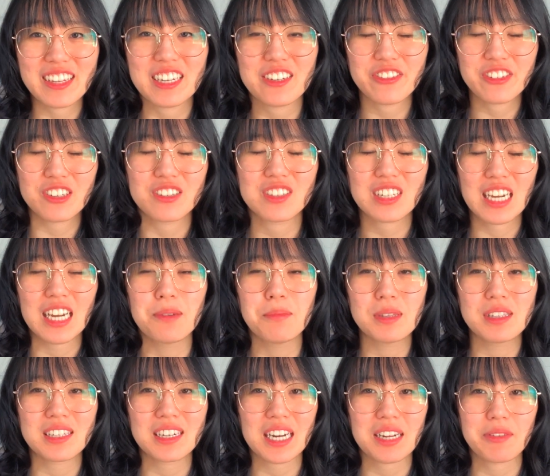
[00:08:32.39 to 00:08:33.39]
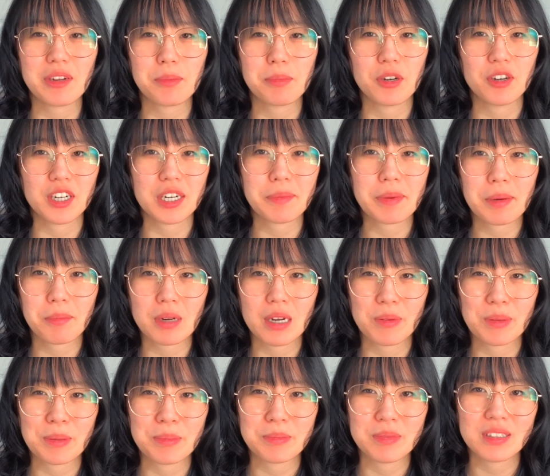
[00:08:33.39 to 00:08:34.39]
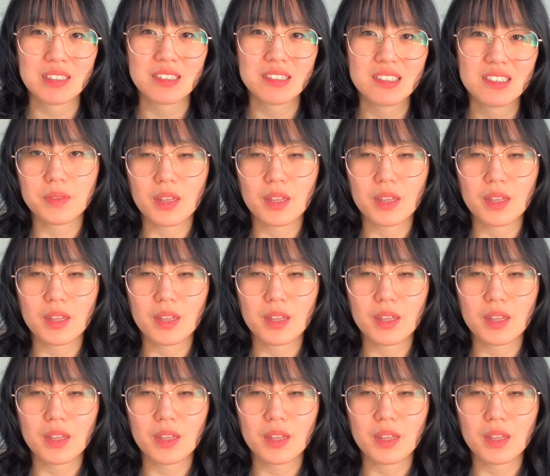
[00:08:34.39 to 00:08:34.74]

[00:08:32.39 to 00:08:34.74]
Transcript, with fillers: difficult time with dynamic programming problems.